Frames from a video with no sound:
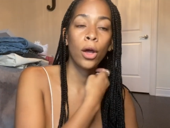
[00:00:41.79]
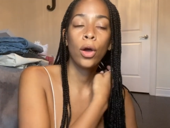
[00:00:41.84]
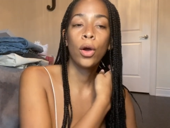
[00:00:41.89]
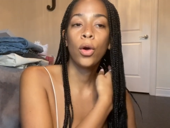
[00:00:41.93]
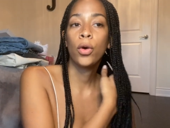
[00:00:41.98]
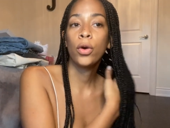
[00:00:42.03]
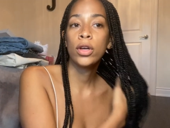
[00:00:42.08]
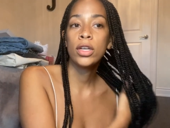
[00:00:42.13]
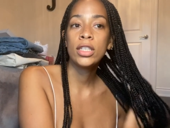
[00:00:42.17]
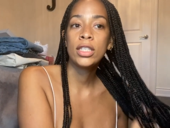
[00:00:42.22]

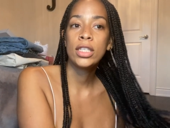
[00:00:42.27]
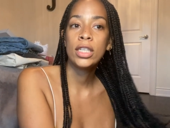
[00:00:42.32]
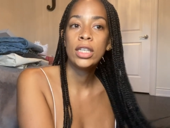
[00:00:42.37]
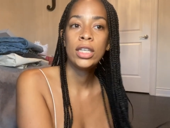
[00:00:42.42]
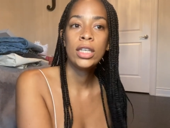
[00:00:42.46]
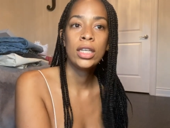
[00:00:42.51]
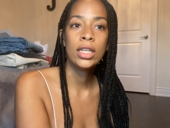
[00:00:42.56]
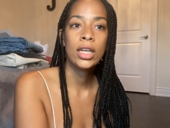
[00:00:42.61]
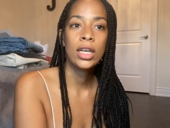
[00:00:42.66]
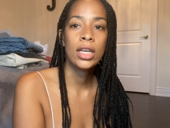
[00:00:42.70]

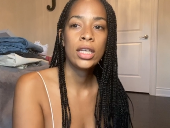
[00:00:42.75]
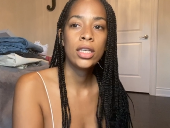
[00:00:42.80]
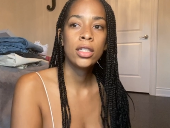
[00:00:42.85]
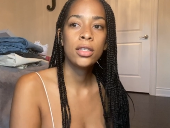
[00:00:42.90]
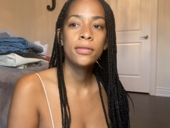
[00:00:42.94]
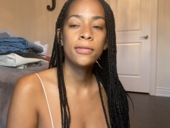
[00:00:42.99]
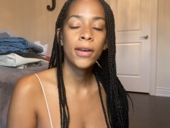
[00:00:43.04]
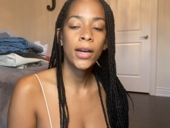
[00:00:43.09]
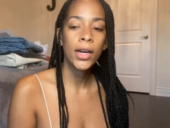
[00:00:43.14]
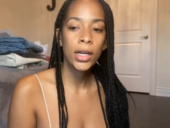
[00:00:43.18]
quarantine
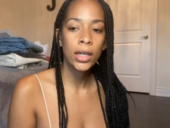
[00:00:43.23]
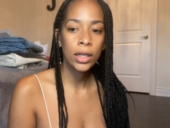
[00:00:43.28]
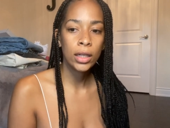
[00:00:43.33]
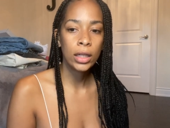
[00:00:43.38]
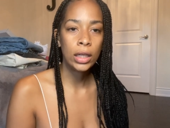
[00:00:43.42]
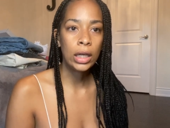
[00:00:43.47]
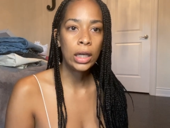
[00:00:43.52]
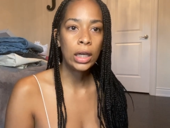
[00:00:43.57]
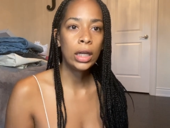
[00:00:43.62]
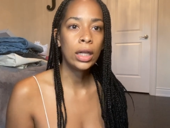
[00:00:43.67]
is
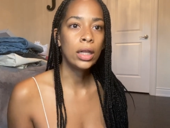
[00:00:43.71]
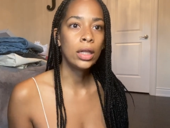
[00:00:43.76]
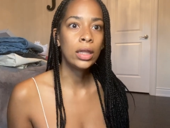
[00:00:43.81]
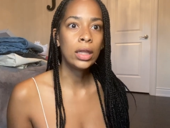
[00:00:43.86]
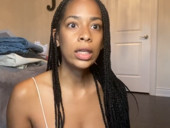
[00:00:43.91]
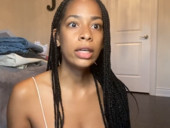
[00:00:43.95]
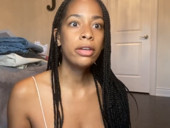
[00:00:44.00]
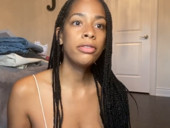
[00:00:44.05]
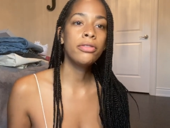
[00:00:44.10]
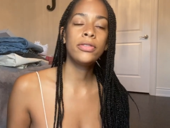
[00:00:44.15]
finally
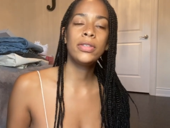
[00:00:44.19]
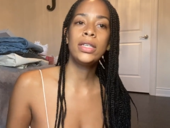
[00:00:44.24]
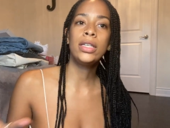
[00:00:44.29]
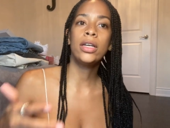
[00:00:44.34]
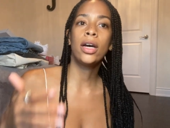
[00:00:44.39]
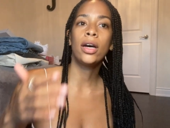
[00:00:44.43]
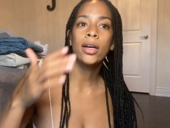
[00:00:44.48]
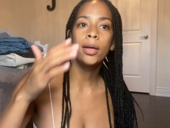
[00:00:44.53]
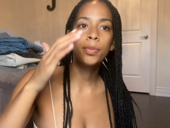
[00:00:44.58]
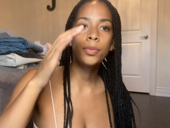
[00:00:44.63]

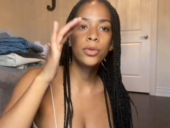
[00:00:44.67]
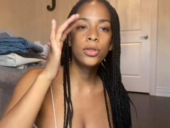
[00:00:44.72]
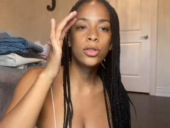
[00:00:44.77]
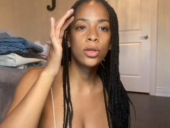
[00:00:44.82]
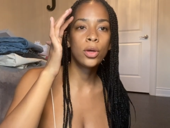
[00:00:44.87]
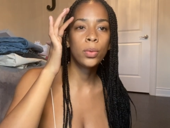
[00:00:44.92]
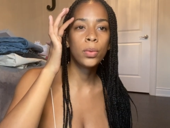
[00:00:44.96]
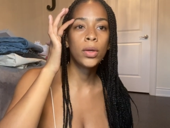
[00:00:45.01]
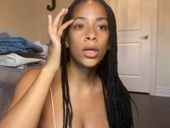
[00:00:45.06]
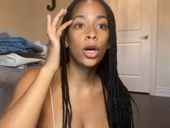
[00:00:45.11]
lifting up,
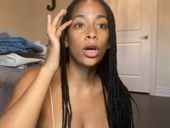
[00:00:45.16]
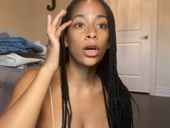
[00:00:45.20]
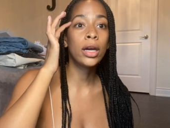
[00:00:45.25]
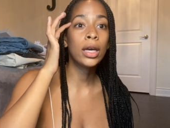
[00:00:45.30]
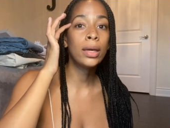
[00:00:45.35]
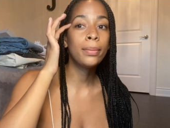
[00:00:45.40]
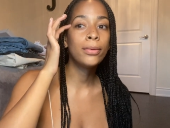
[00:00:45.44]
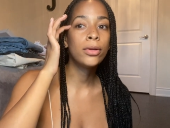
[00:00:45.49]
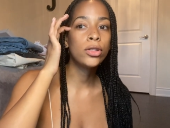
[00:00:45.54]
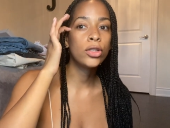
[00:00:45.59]
so we are
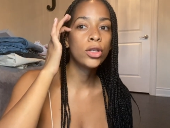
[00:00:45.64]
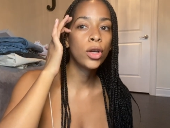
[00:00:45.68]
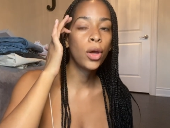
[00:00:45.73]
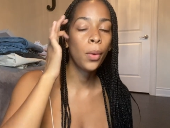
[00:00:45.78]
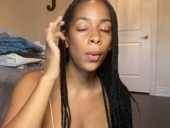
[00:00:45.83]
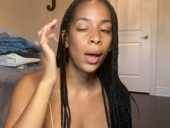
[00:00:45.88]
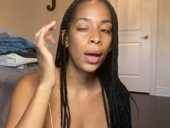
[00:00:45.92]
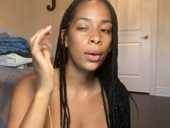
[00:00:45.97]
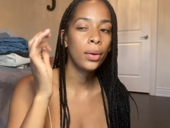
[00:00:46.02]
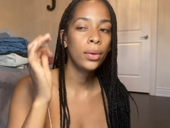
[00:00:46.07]
able to
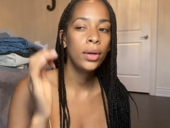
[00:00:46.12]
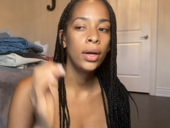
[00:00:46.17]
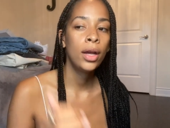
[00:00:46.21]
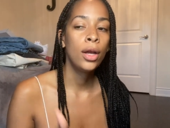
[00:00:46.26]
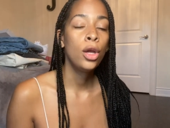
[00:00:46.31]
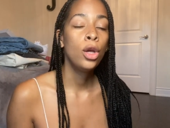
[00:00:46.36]
go out.